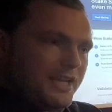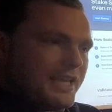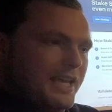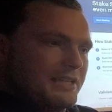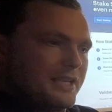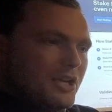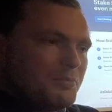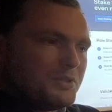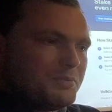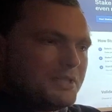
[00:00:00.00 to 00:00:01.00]
can't
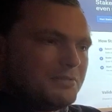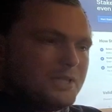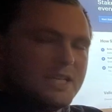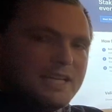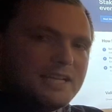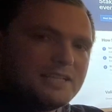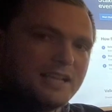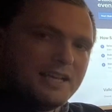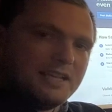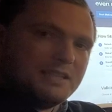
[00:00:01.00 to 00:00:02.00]
help to be really
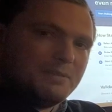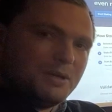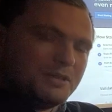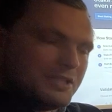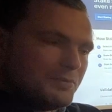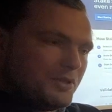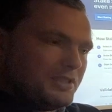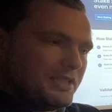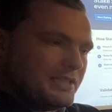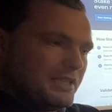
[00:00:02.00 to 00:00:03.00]
excited about this
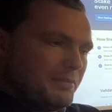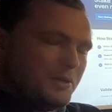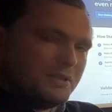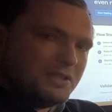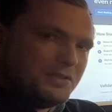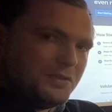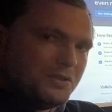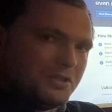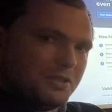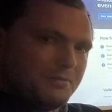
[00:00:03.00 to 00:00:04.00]
project and about its
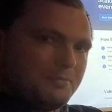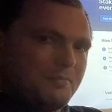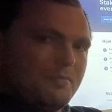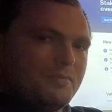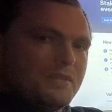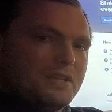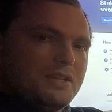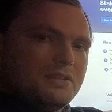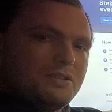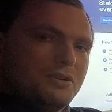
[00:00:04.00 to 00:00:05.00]
future.
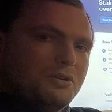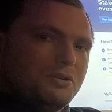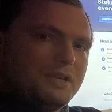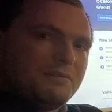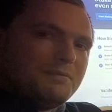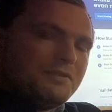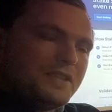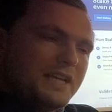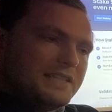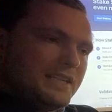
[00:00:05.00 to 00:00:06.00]
So with
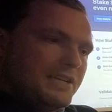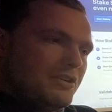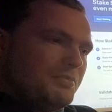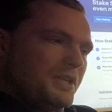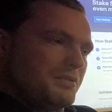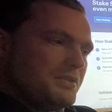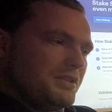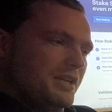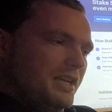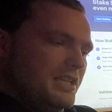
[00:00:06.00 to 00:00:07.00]
that, I come down to
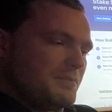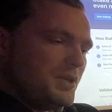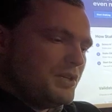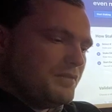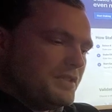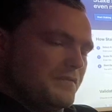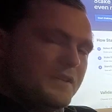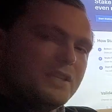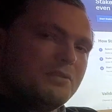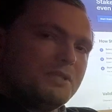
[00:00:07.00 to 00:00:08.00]
the last part of this
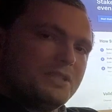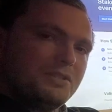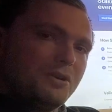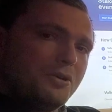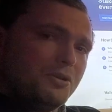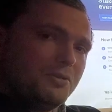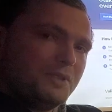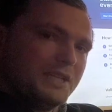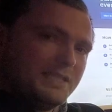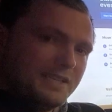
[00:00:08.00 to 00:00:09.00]
video, which is the HODL
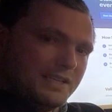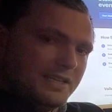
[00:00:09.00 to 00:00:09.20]
rating.